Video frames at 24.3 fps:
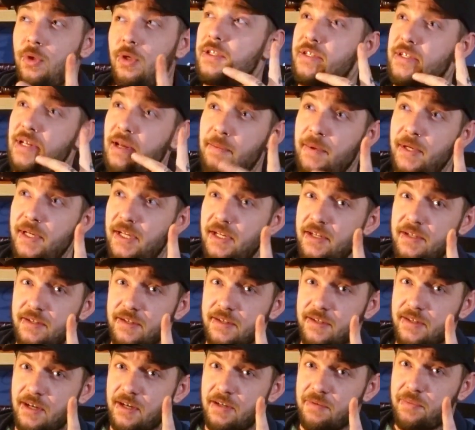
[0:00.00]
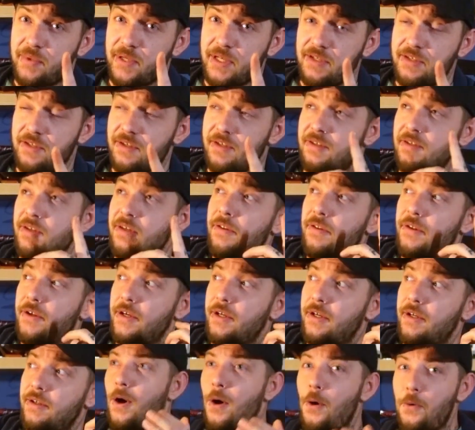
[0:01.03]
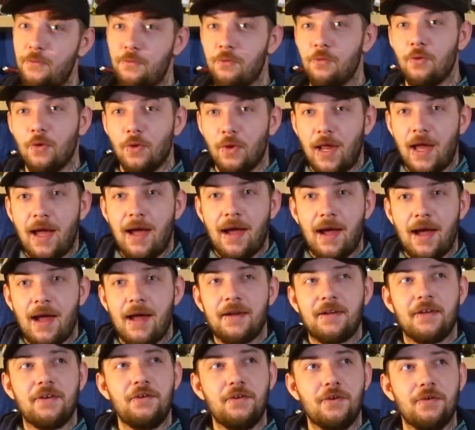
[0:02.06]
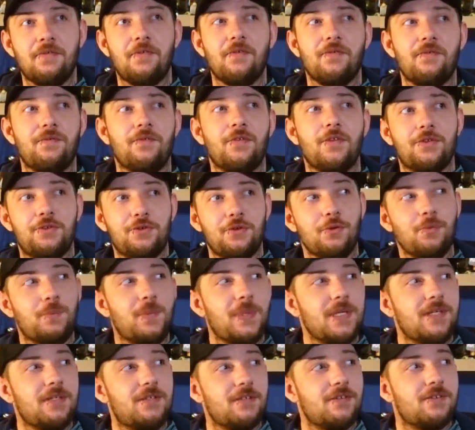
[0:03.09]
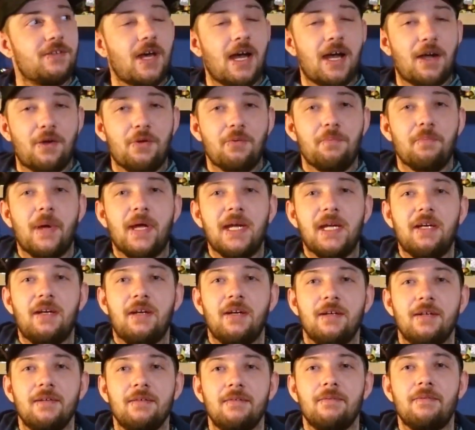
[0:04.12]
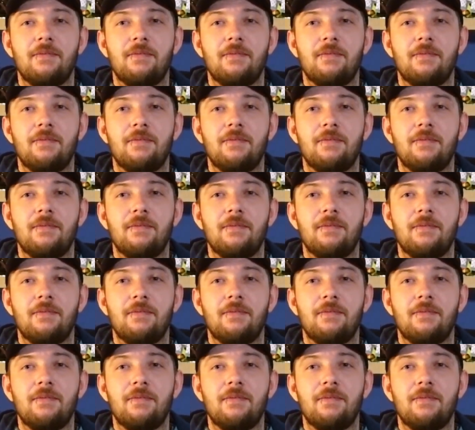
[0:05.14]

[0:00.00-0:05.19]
semi-decent sized pieces that overall I had enough of the 2 pieces that I could make